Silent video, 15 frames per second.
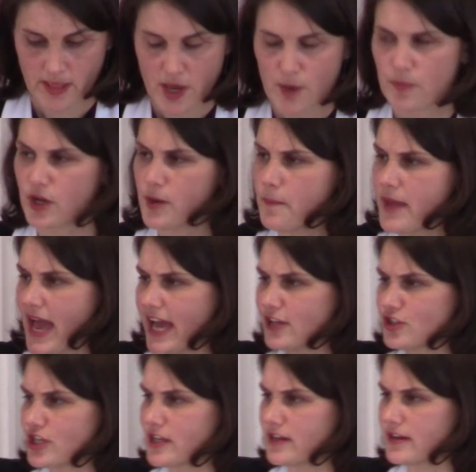But
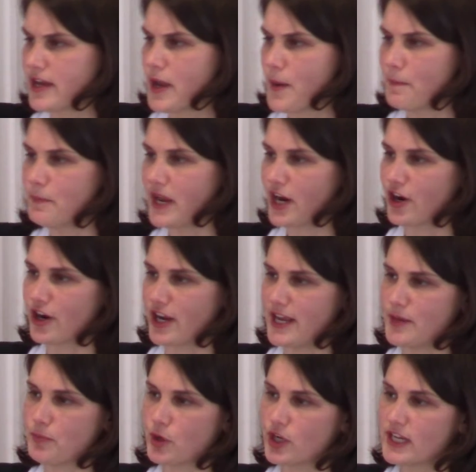imagine
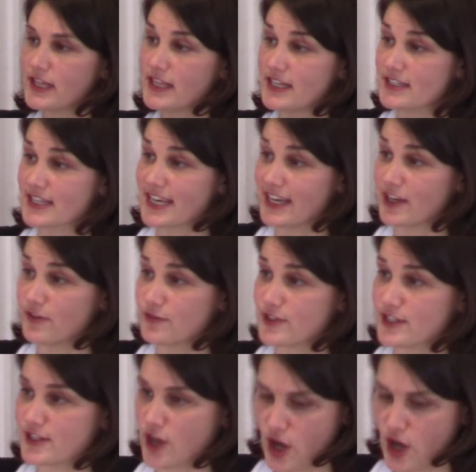Mary putting these gifts